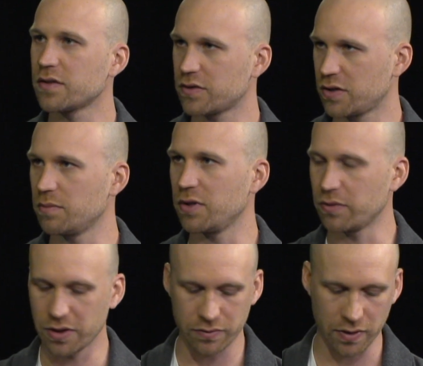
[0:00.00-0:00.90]
to be
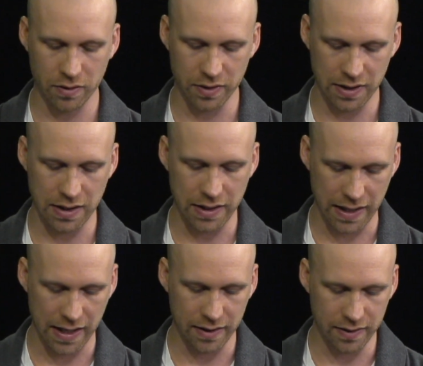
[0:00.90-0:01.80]
regrown, and then they
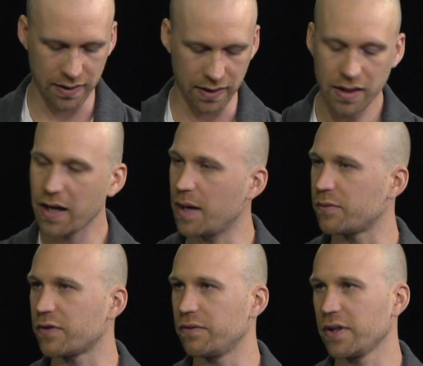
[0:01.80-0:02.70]
had the Hemp
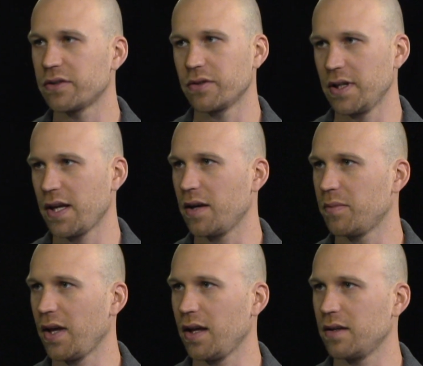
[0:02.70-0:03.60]
for Victory
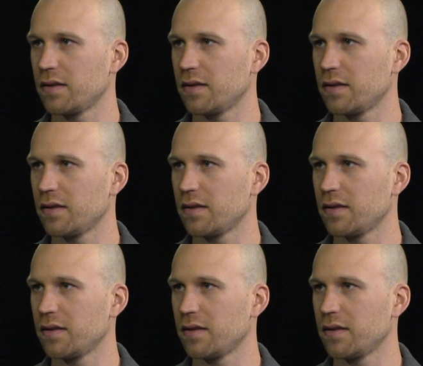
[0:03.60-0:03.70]
campaign.